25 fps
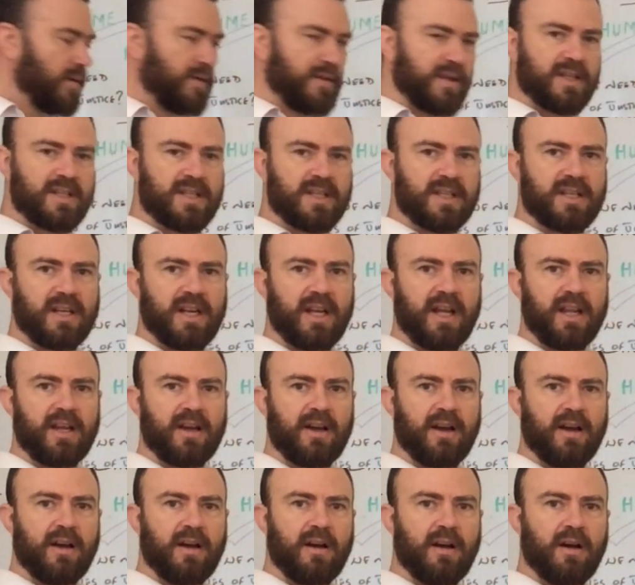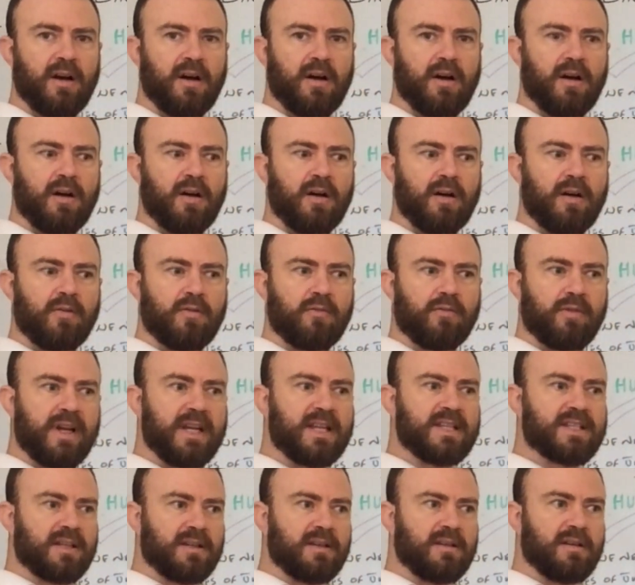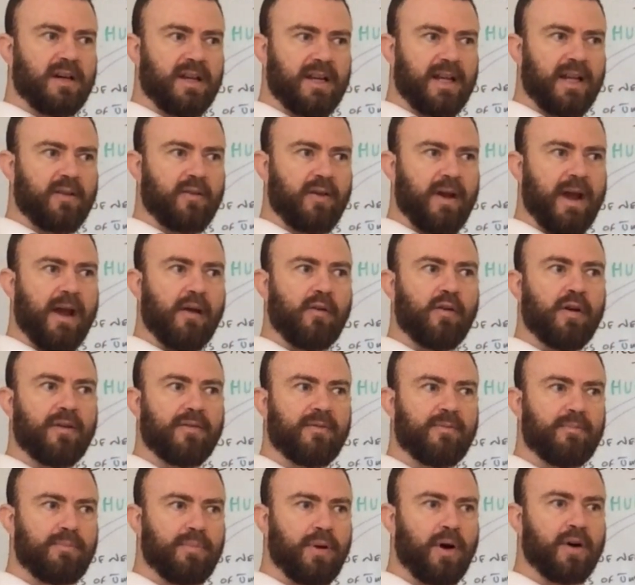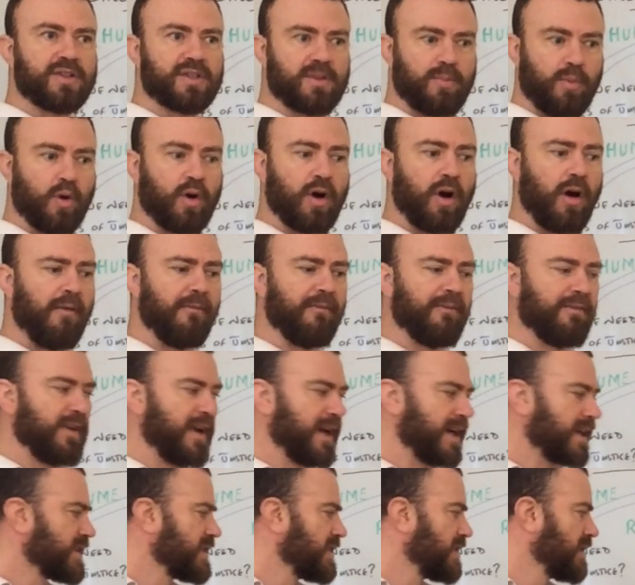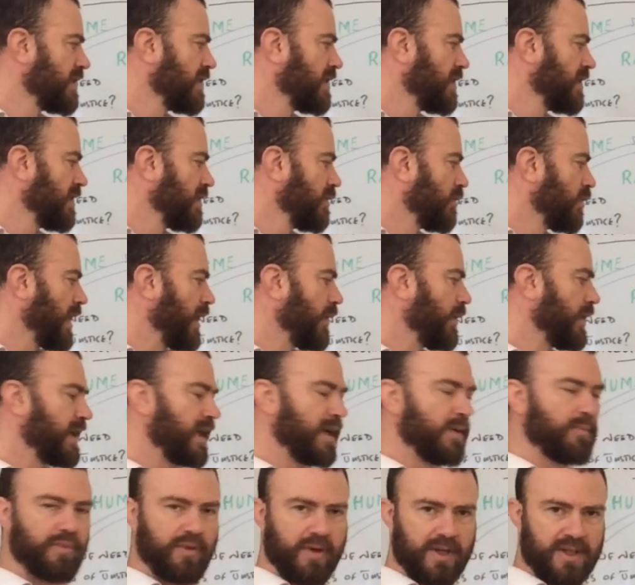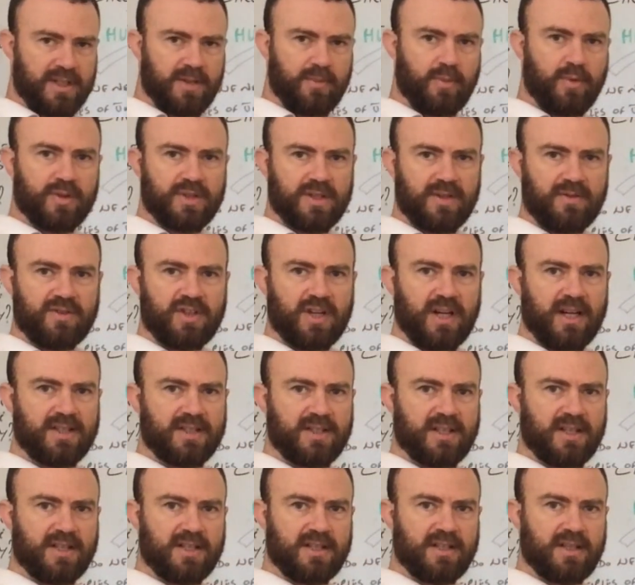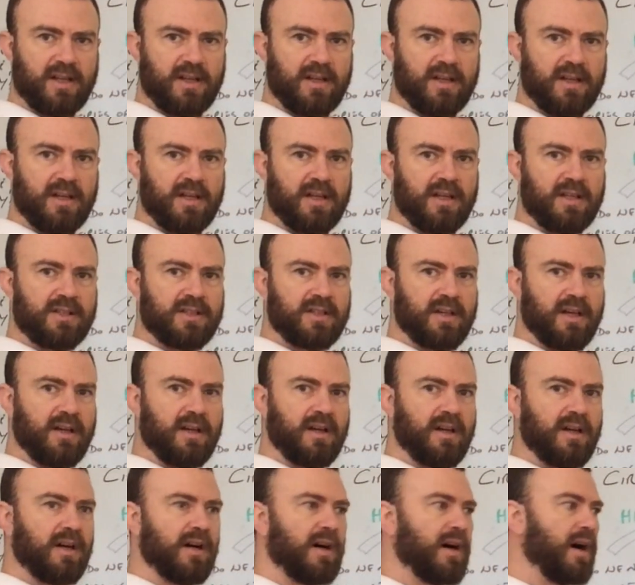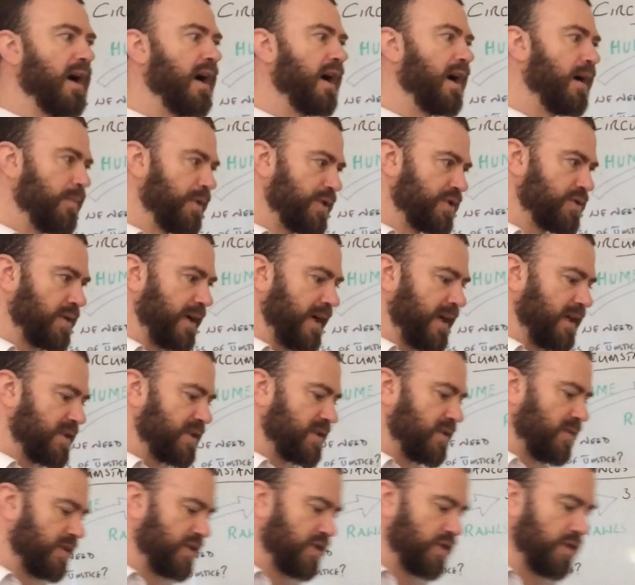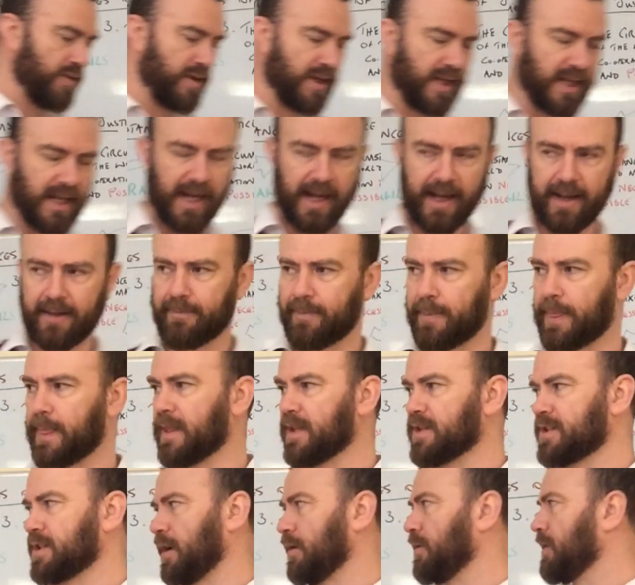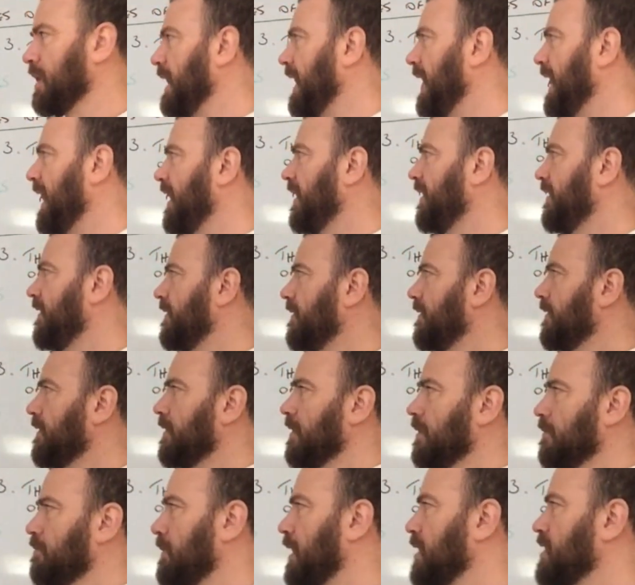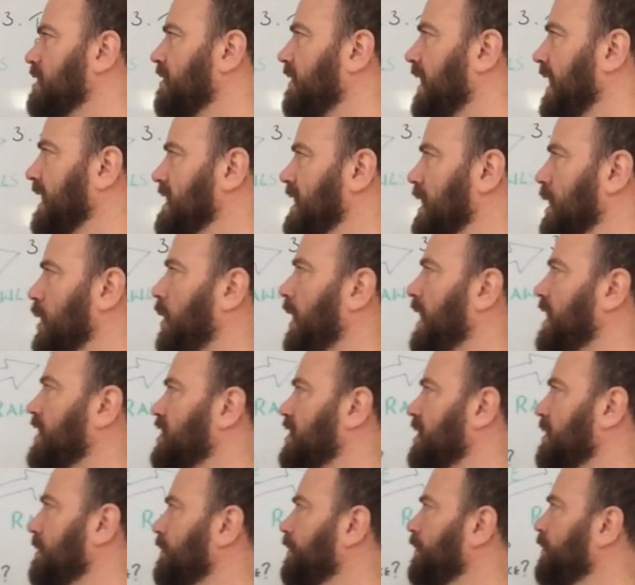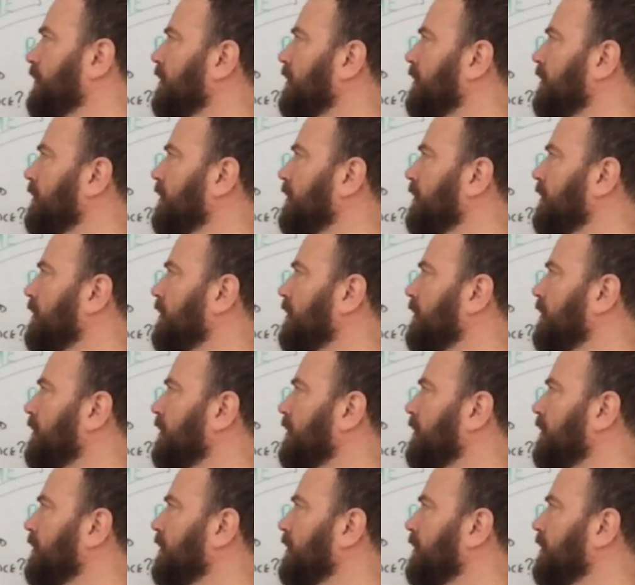this is another reason, another area of possible conflict where we need principles of justice to arbitrate, to adjudicate. So our motivating question: